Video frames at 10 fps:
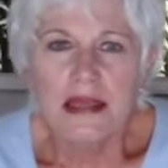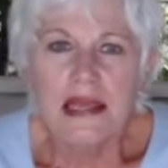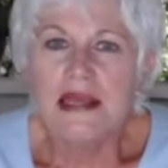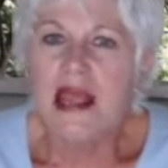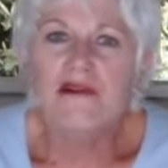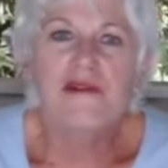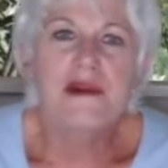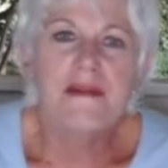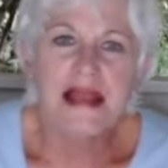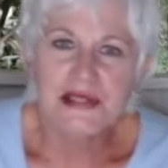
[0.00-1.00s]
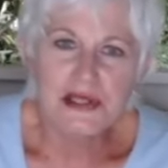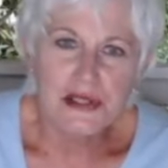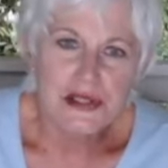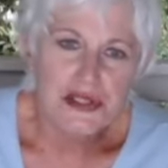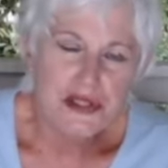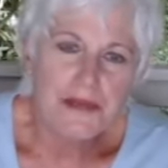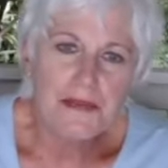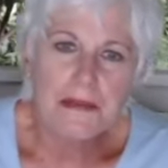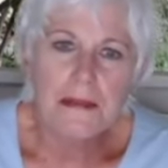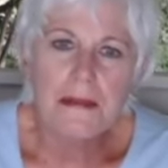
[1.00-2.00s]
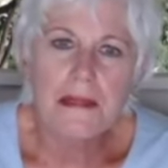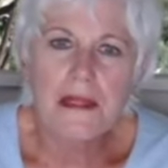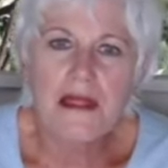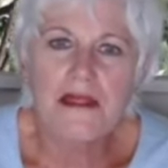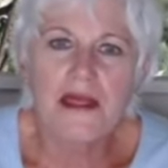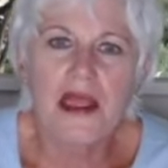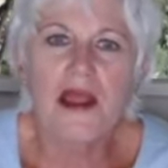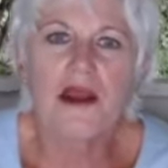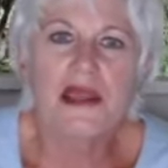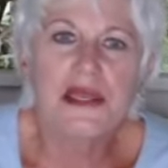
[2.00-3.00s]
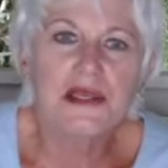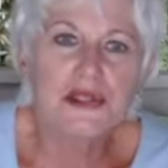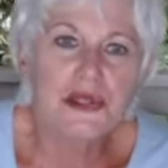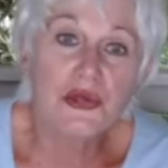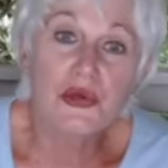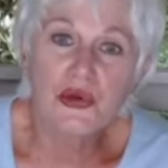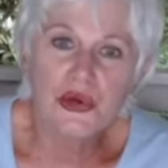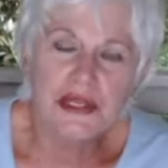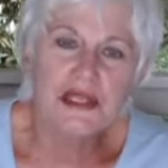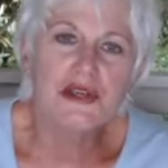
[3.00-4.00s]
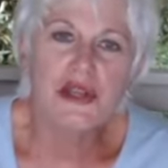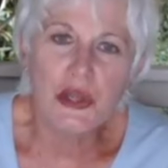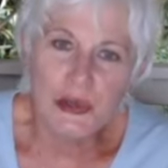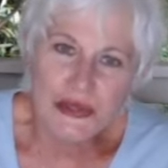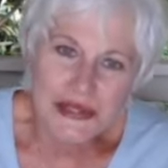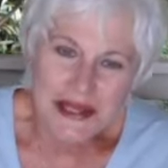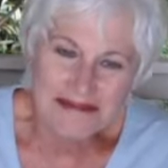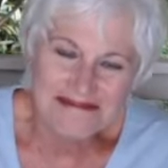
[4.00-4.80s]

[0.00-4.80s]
In every message, there is good news.